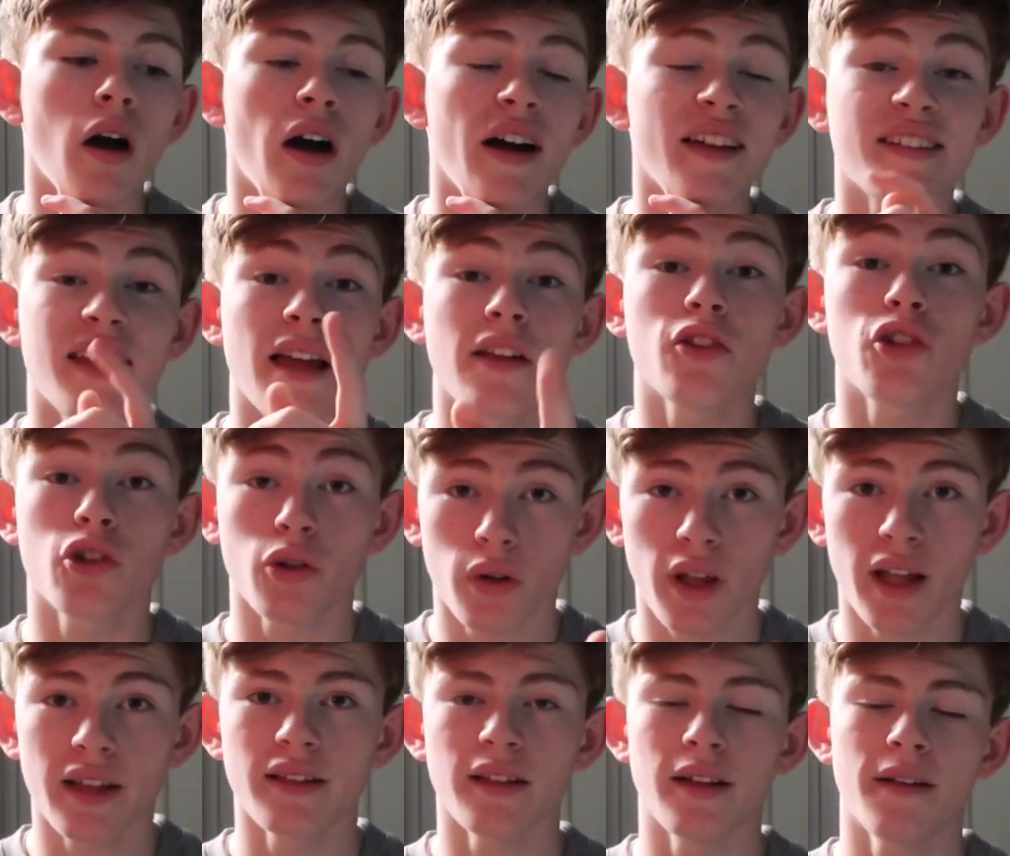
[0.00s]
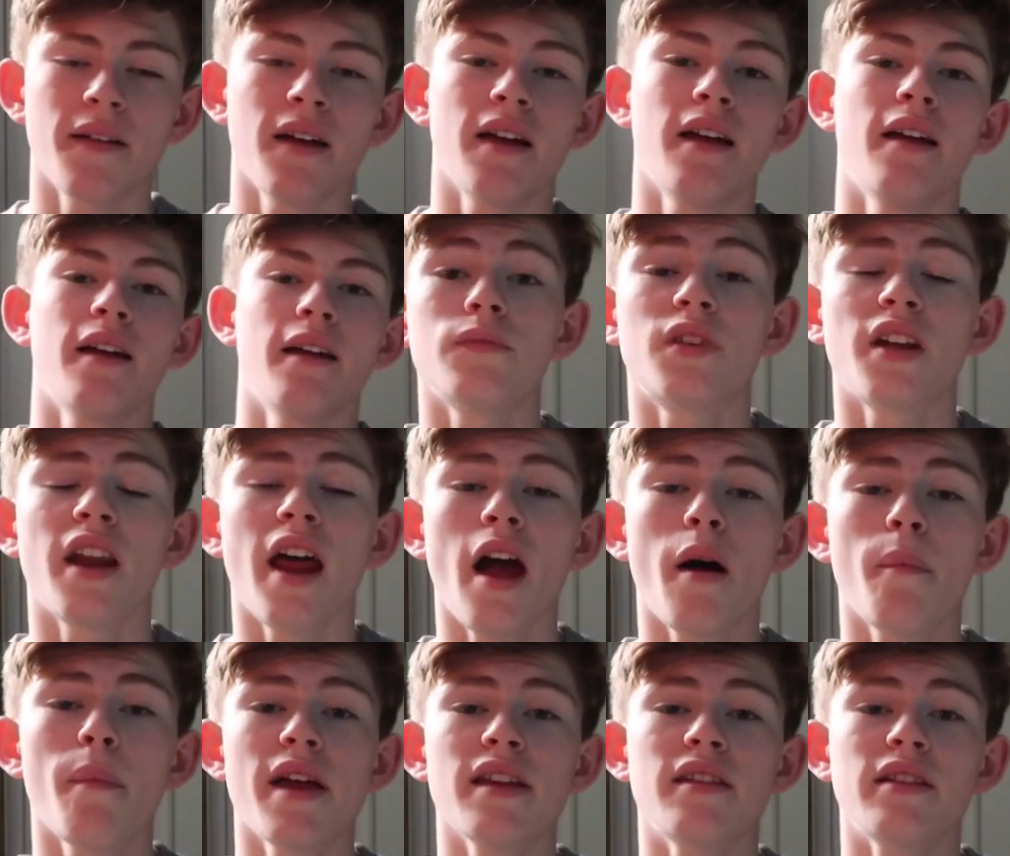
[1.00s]
Essential, that's it. Today
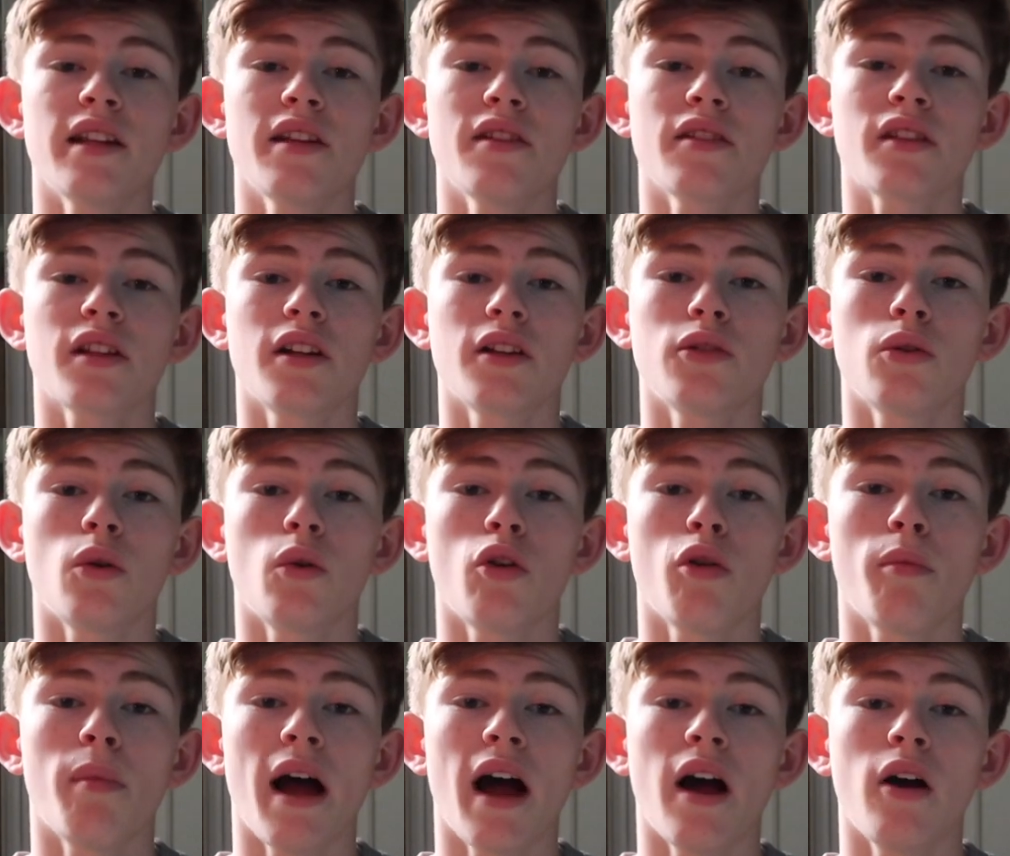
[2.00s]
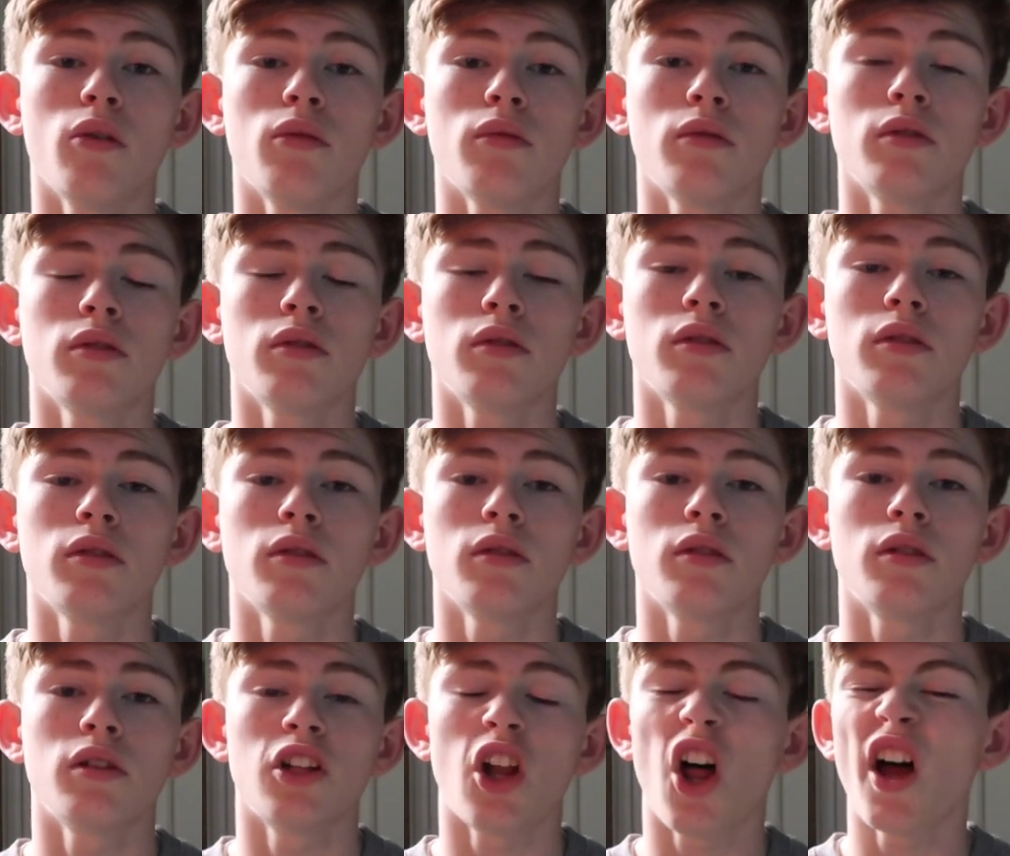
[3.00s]
I'm basically just going to talk about
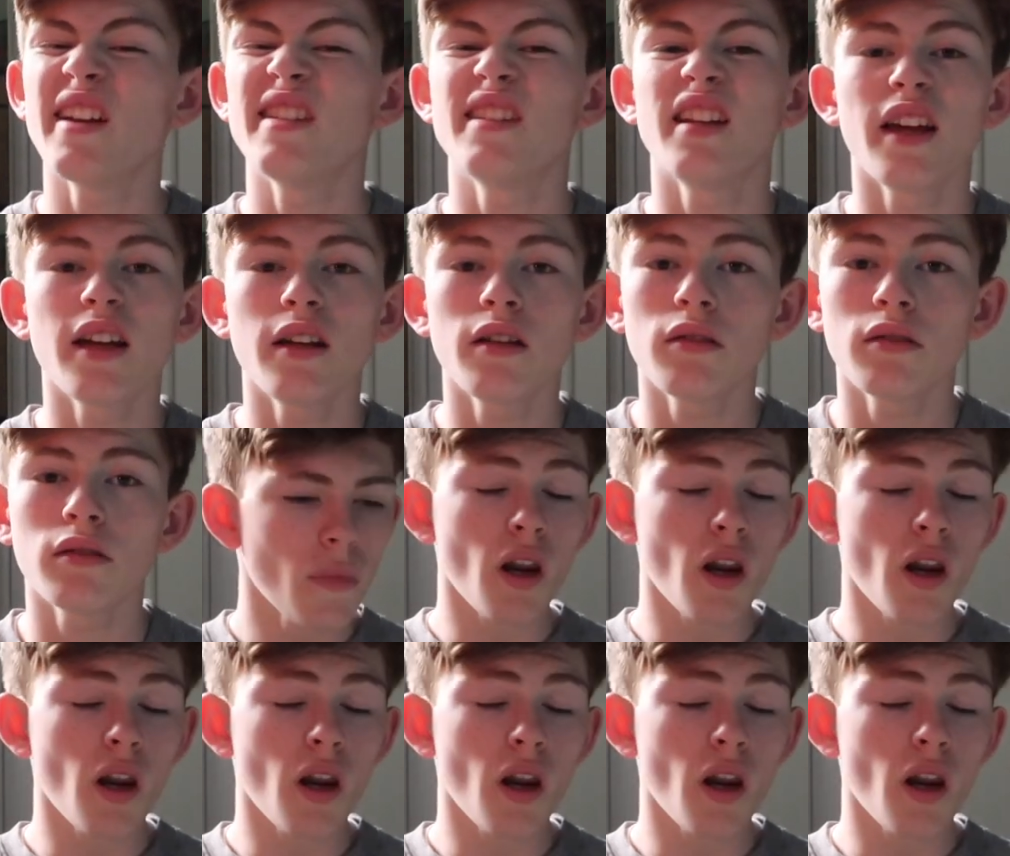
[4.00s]
lighting.